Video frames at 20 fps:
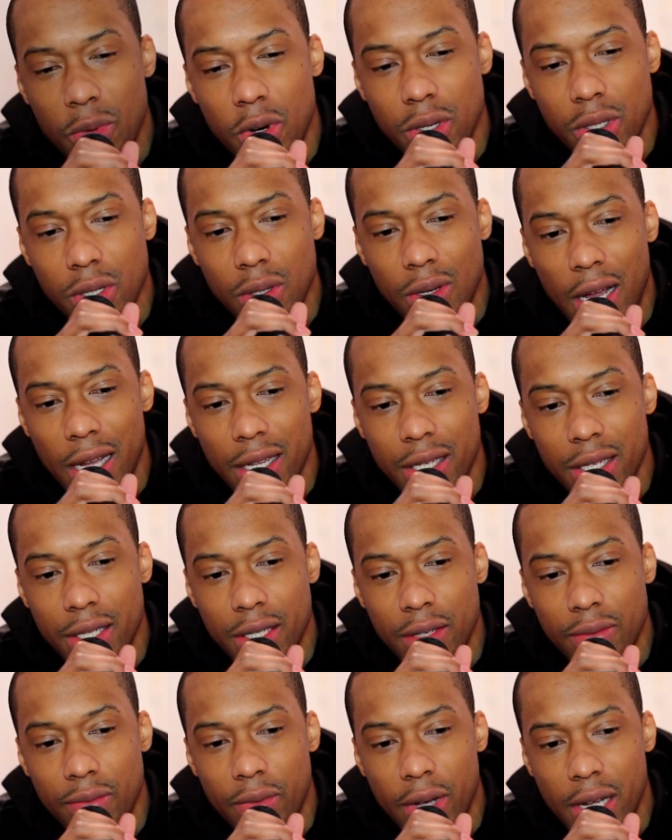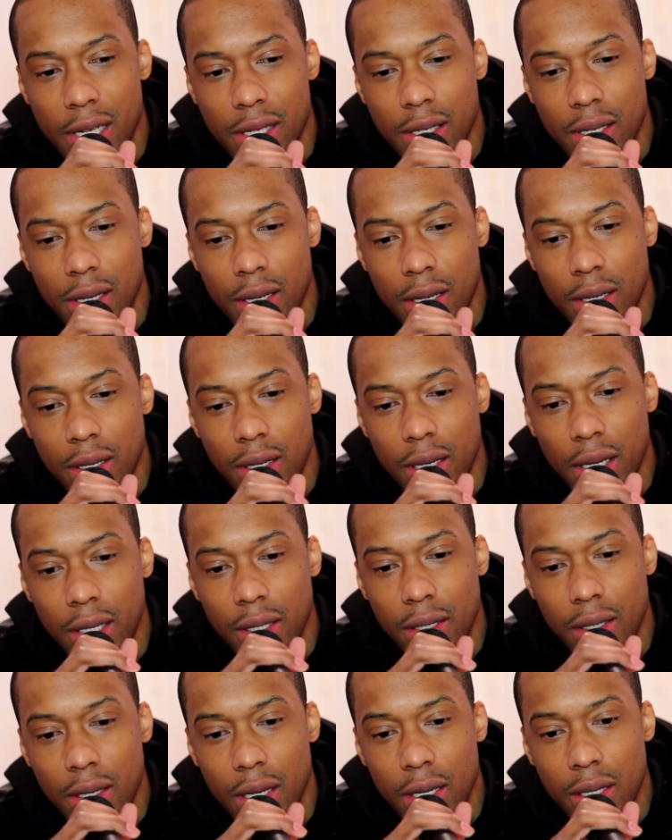more so like just investing in,
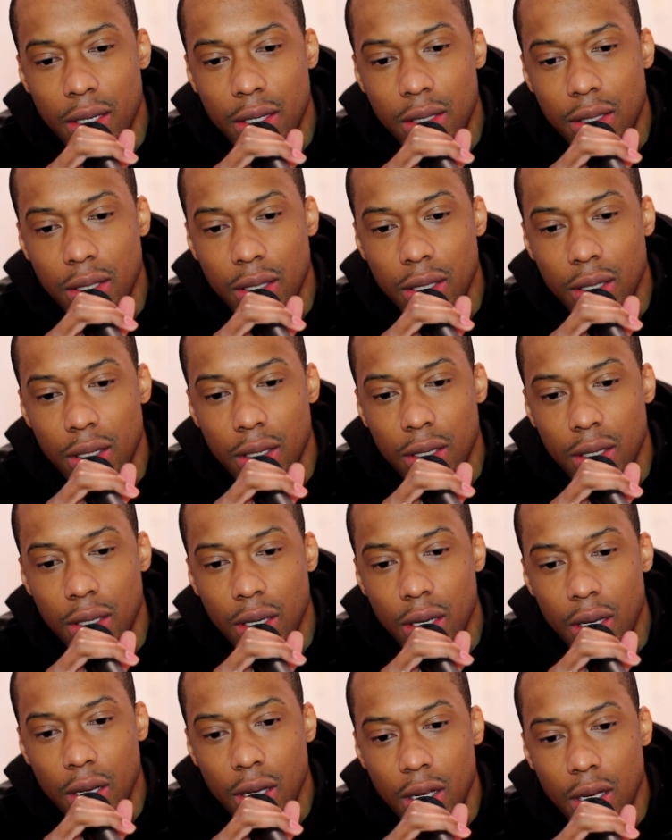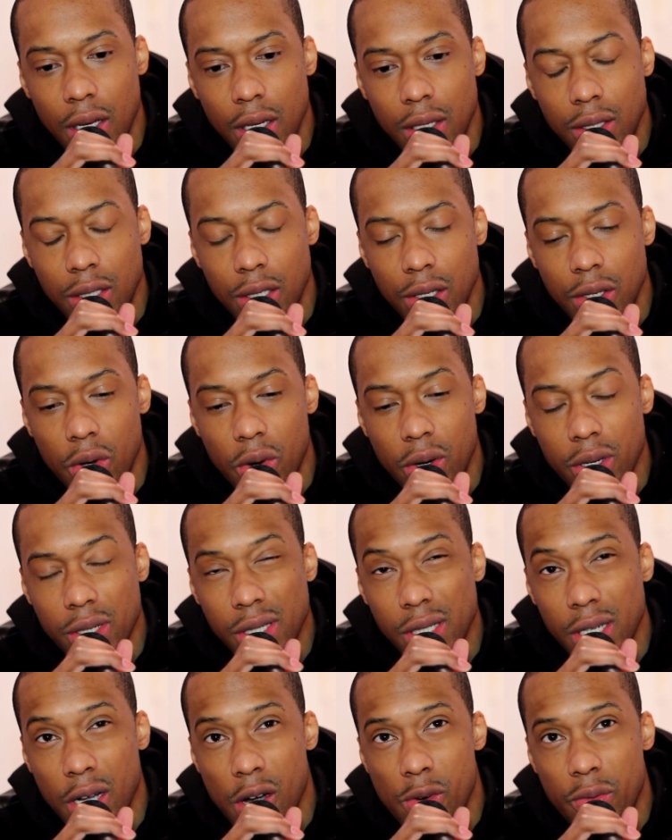in into to
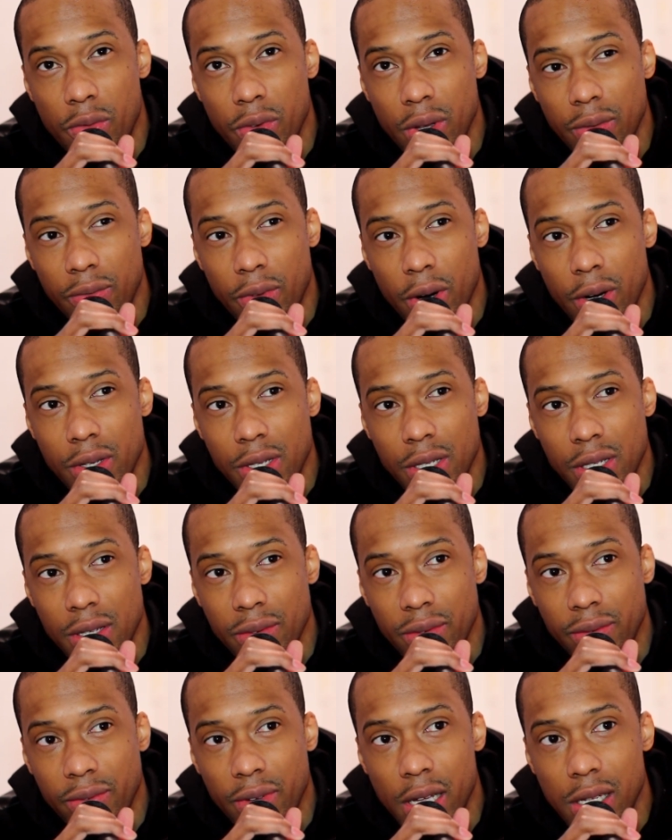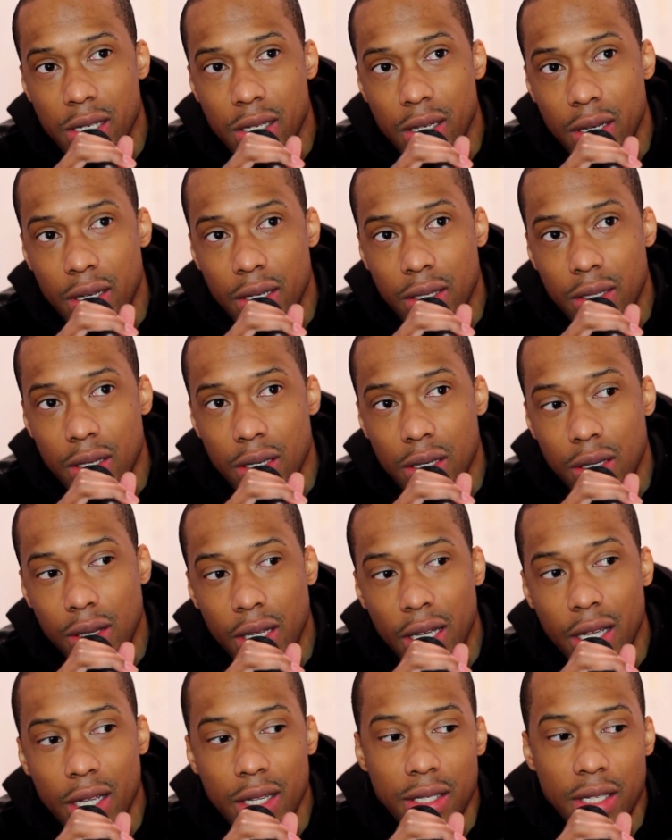yourself and versus investing into
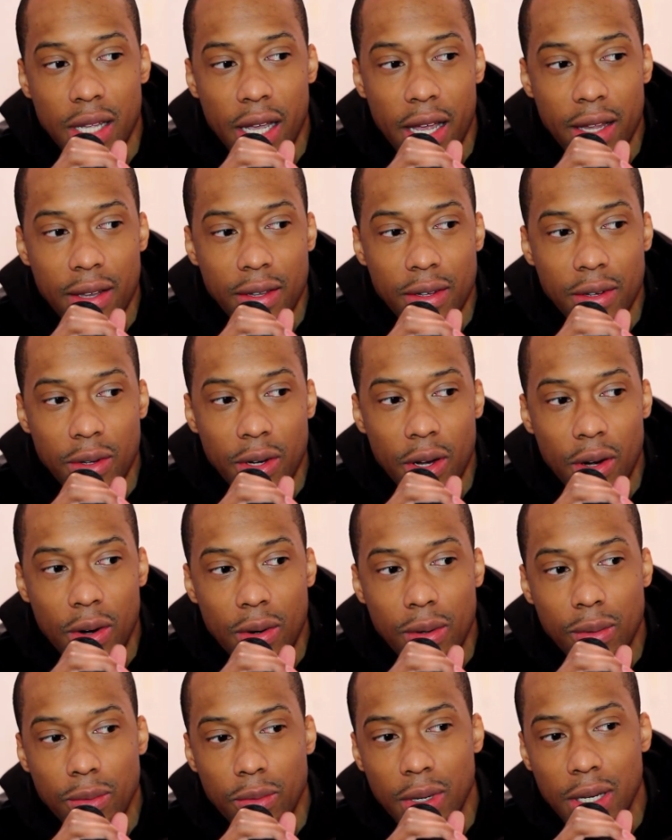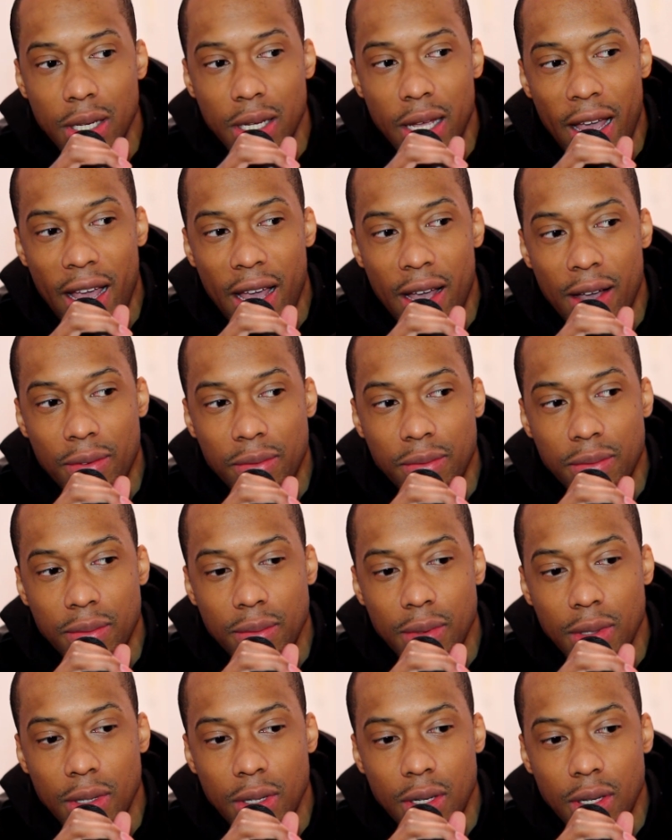things that you know really have
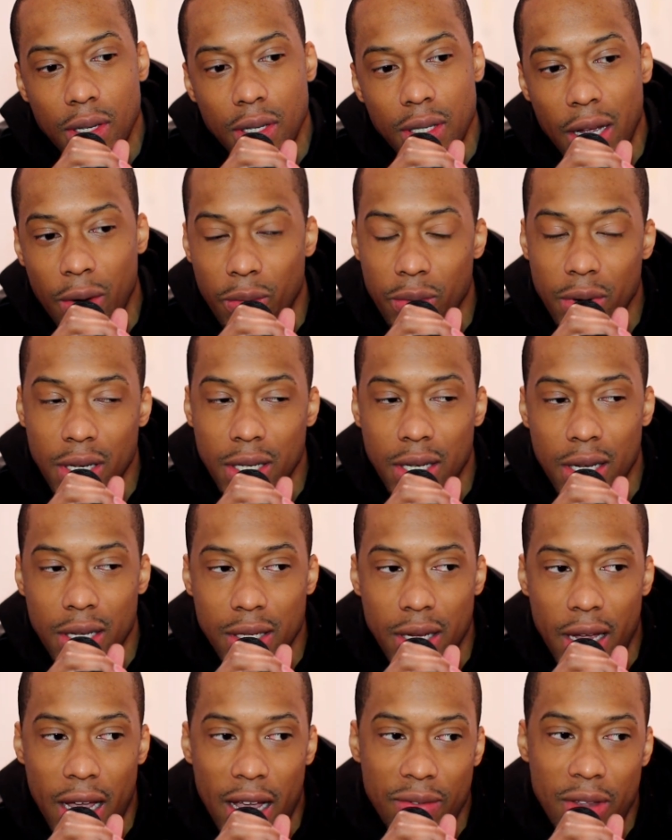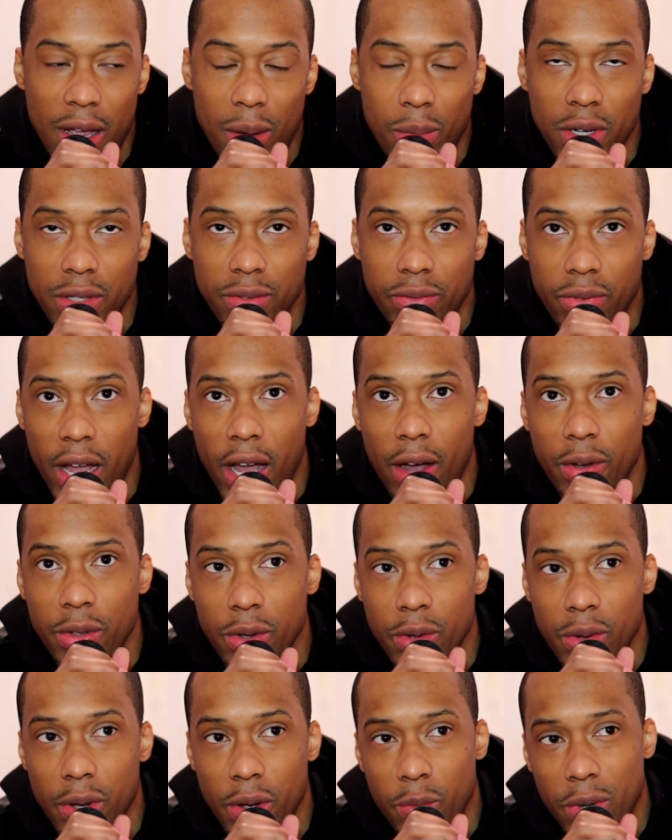that really doesn't have that much value.